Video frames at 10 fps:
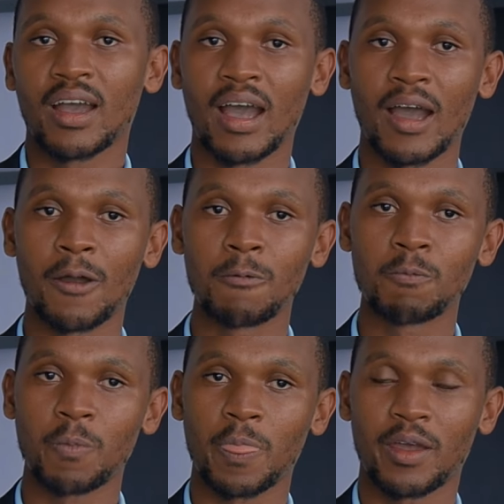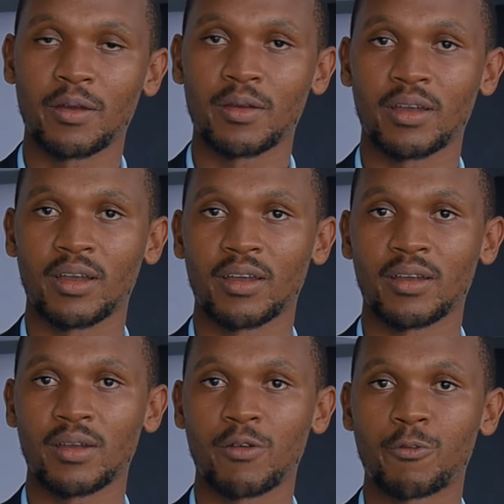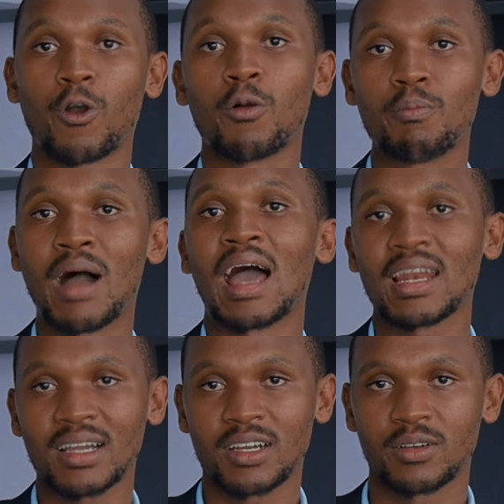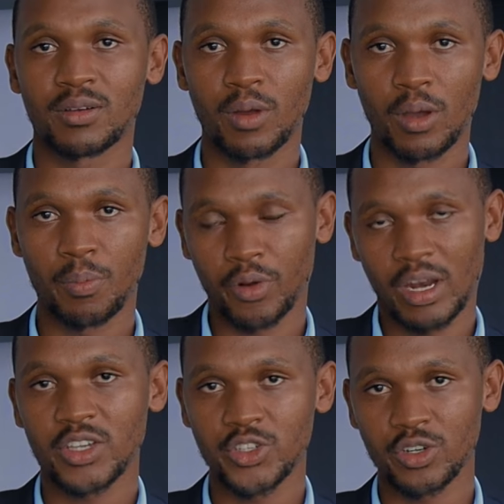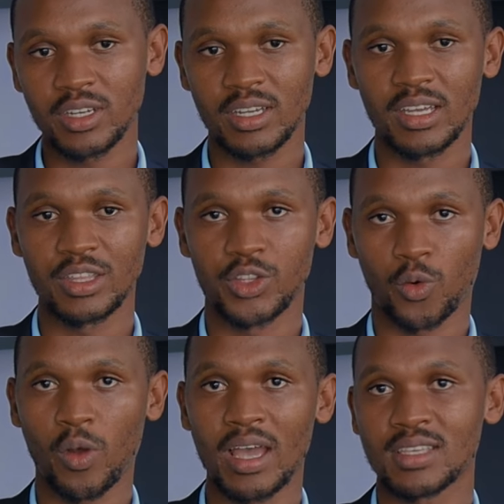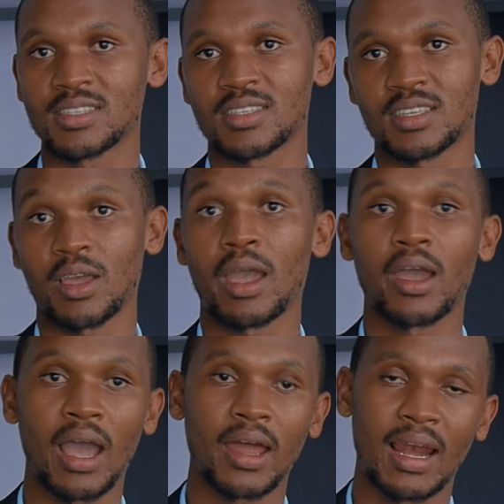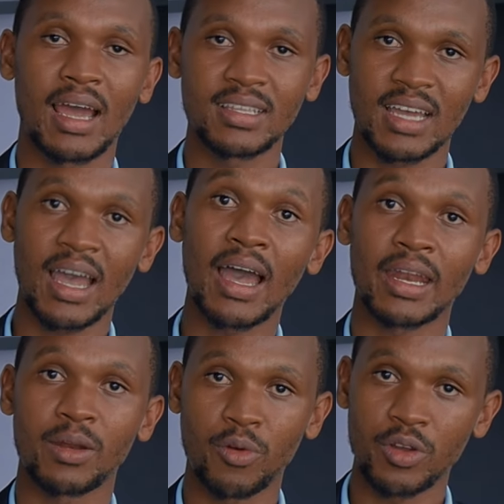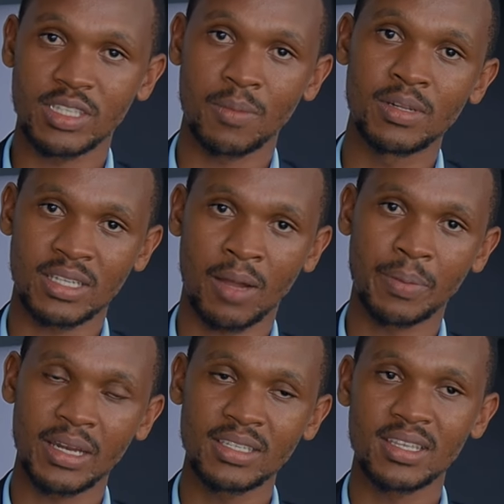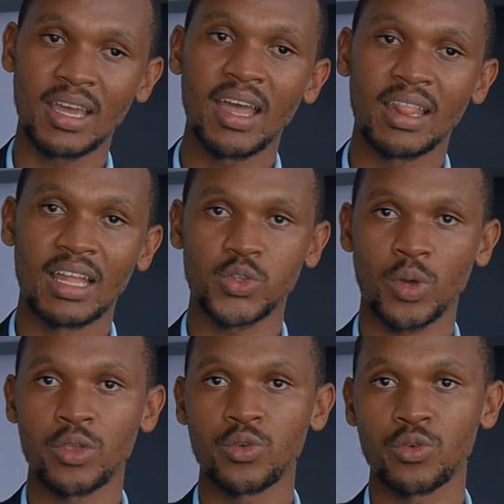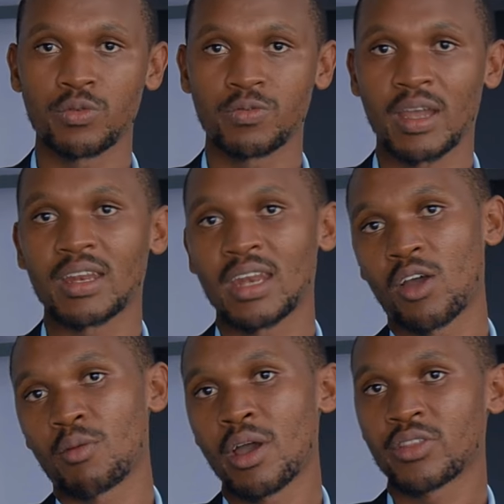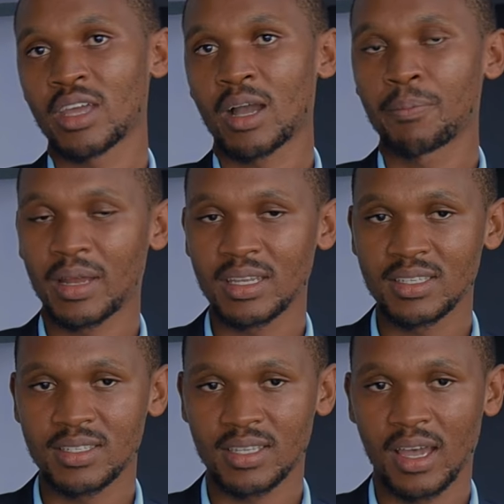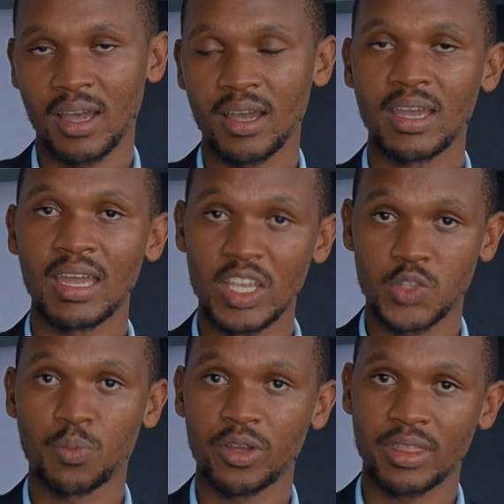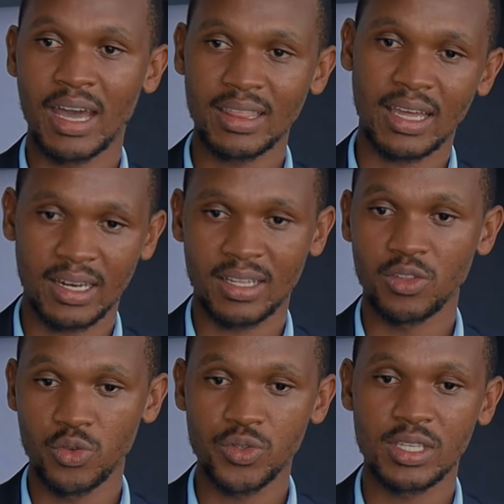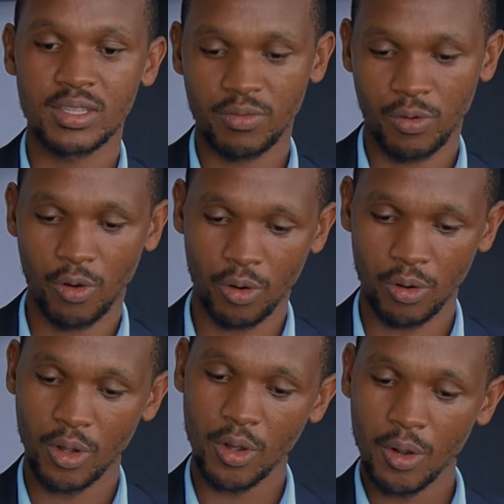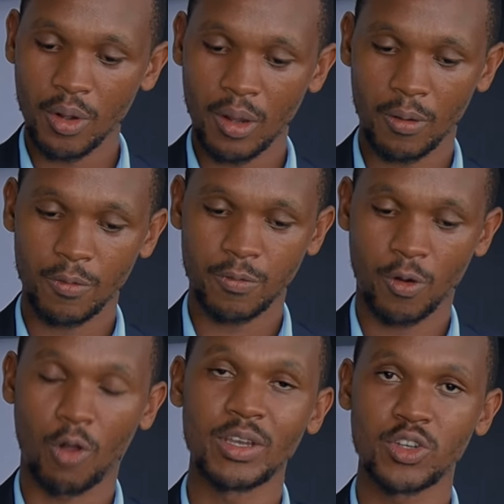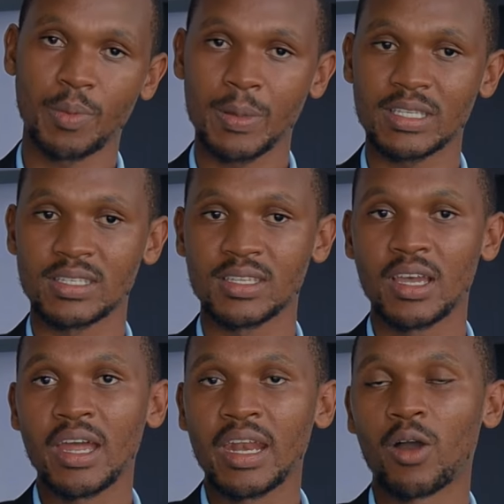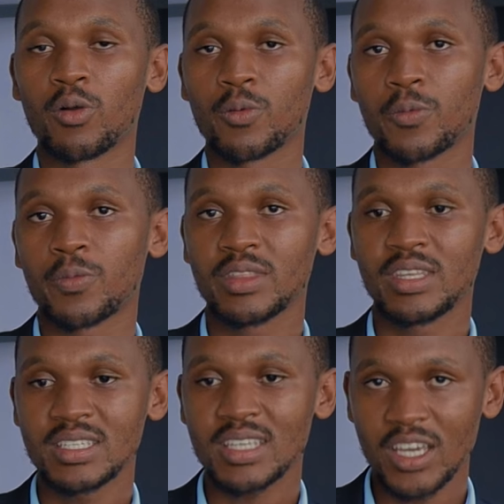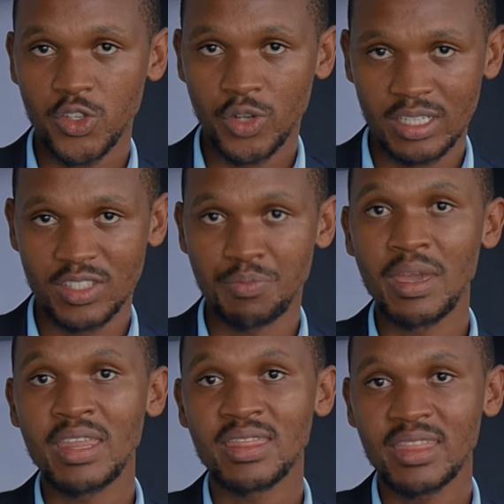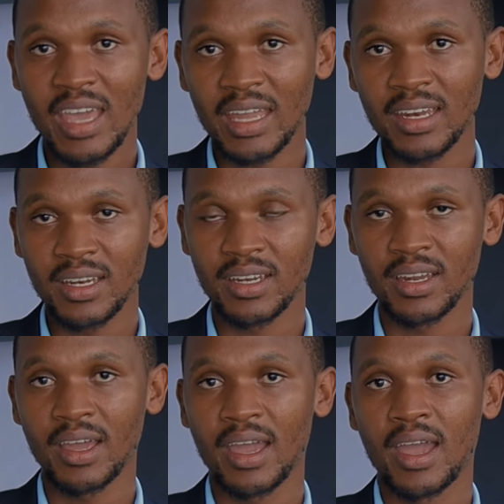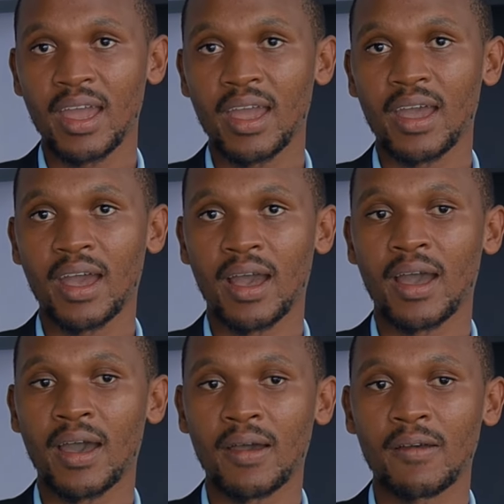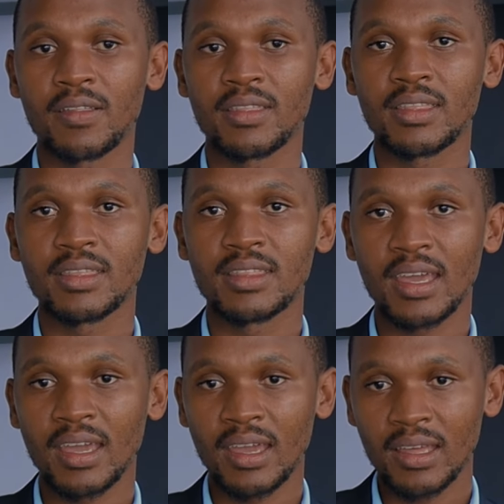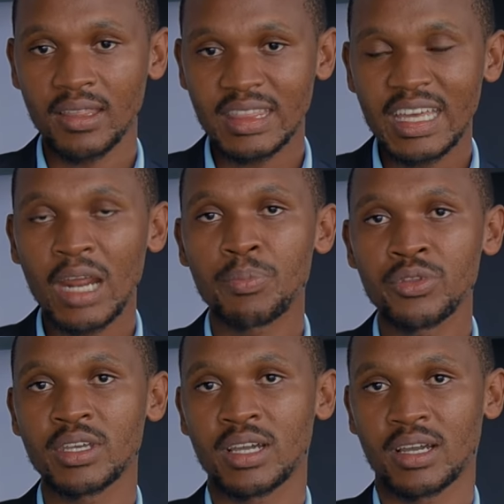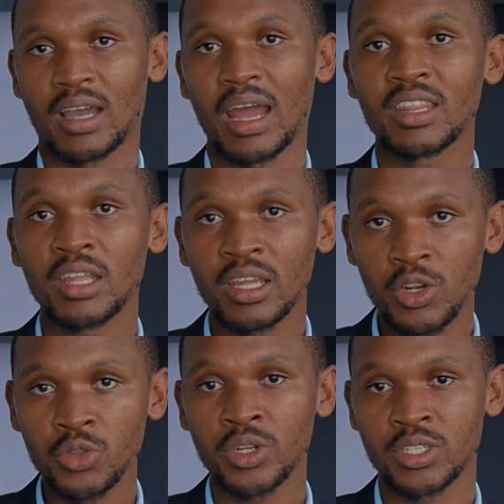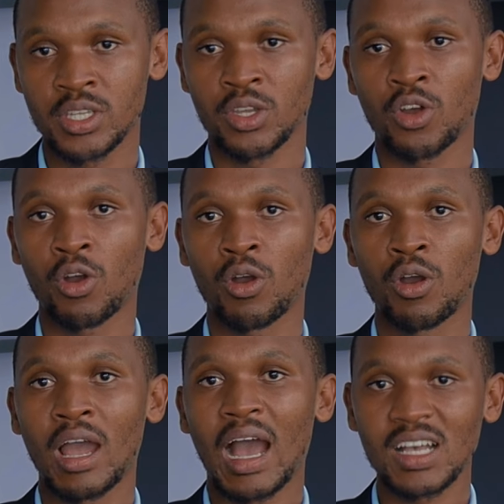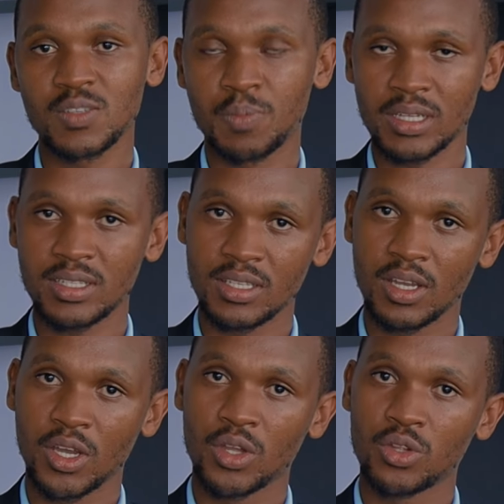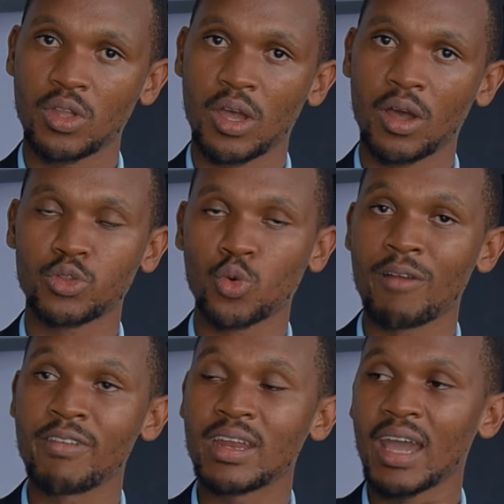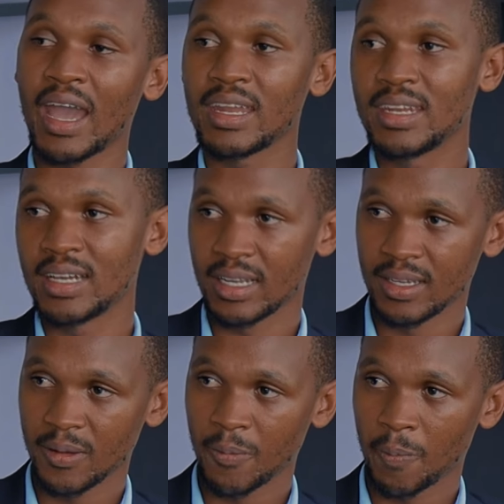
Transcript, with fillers: um, for bulk uh, production, it requires larger and more established companies. That's where you find now biotech companies uh, exploit that and use it for, uh, for commercial purposes. Now, these extracts maintain uh, the therapeutic and the nutraceutical aspects to a very high degree.